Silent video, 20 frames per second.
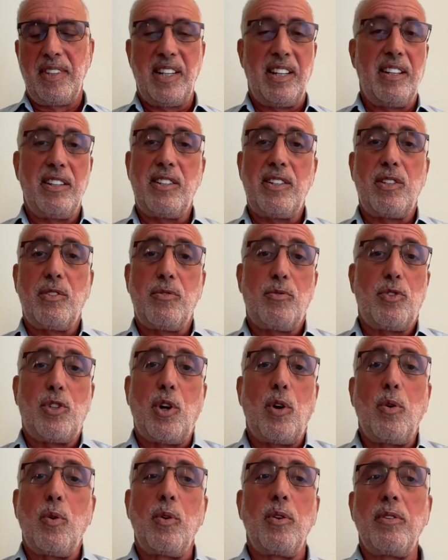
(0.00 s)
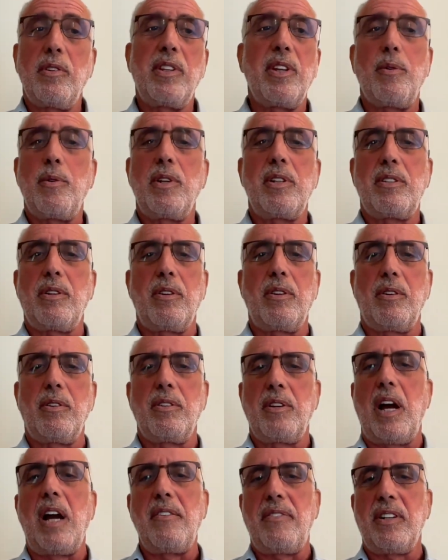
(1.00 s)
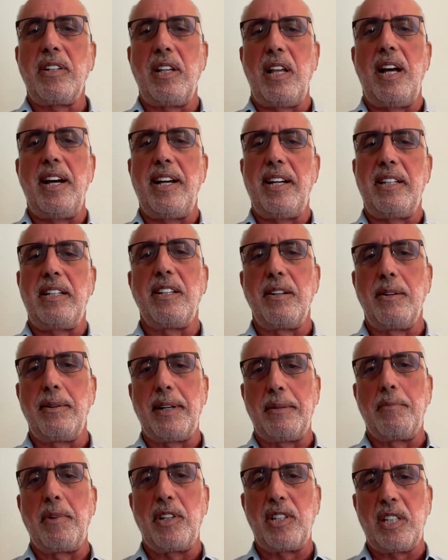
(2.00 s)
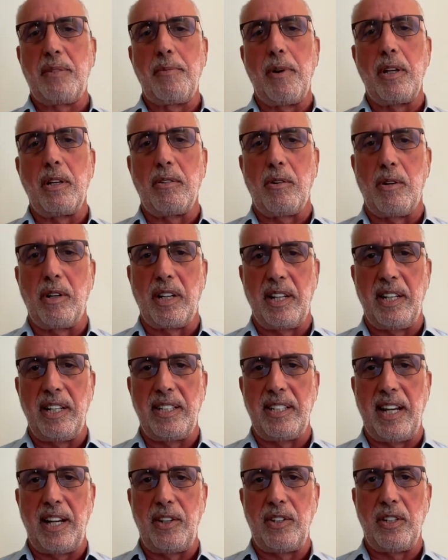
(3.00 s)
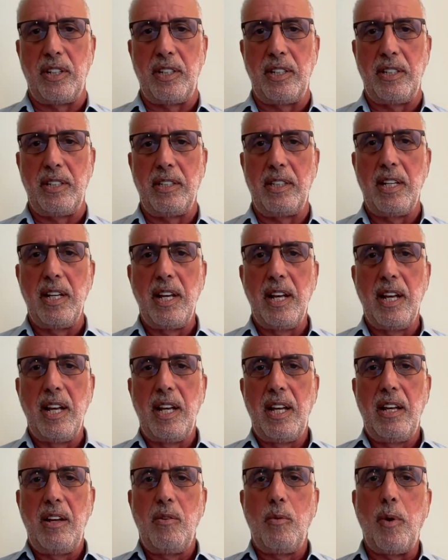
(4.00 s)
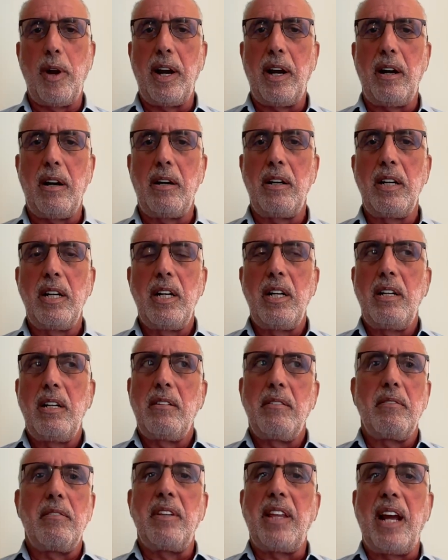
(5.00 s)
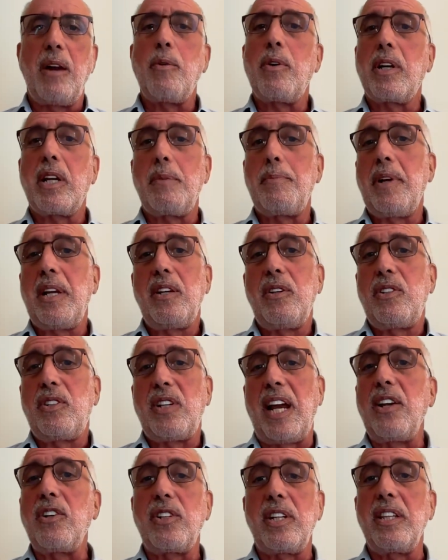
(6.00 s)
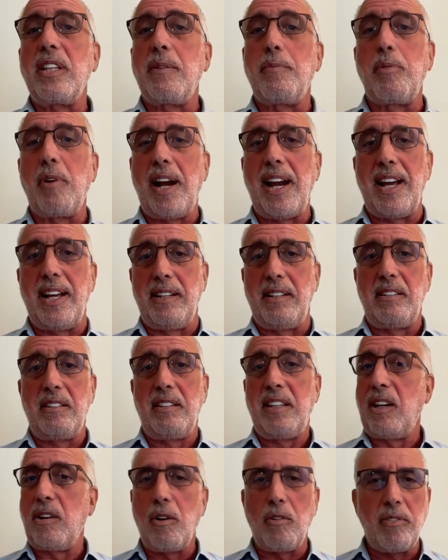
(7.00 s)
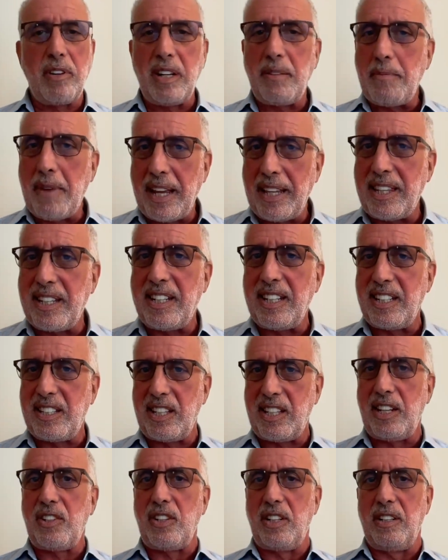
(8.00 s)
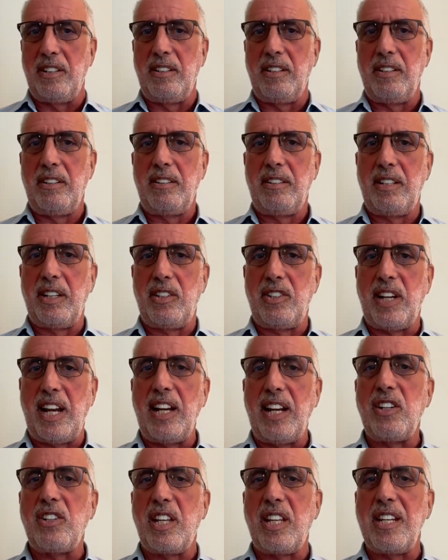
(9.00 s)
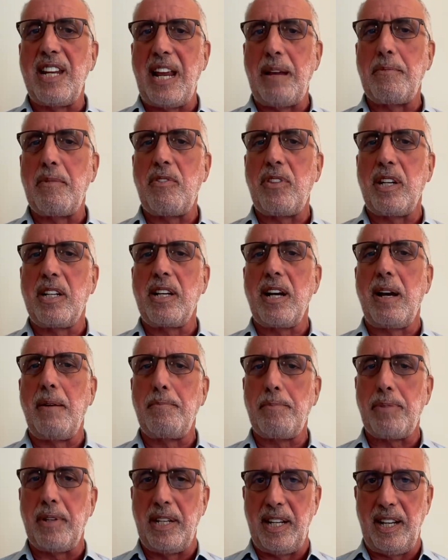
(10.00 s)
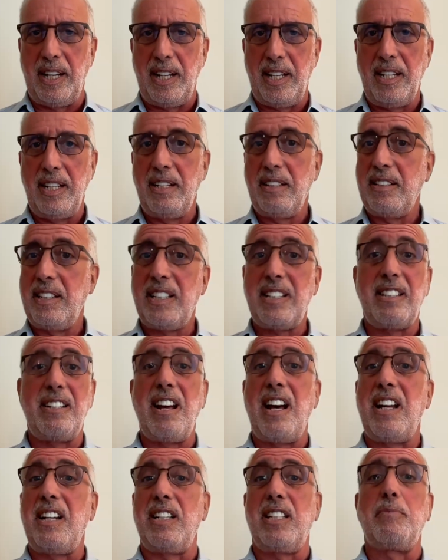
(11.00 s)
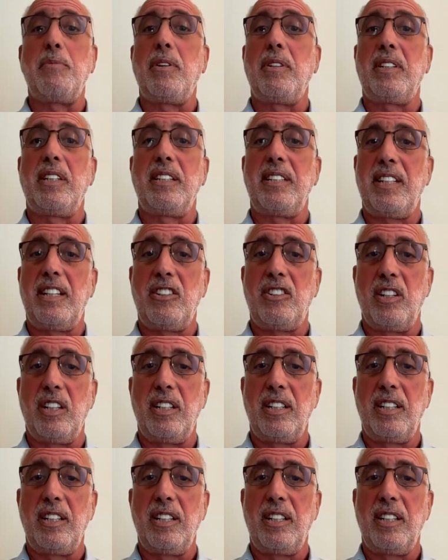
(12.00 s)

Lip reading: So I have a client in a much smaller organization where they were going to be changing their brand. They'd already made the decision to change the name of the company. This is not a small decision.